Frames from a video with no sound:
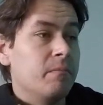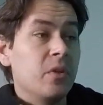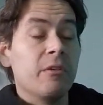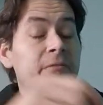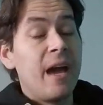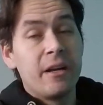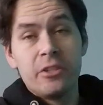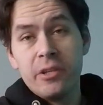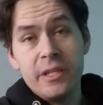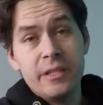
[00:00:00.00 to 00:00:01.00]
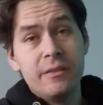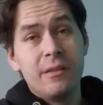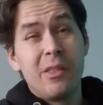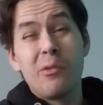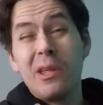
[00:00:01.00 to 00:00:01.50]
Your factory
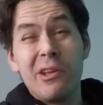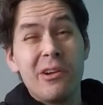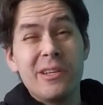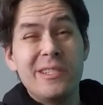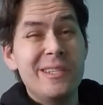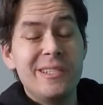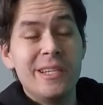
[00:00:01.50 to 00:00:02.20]
330cc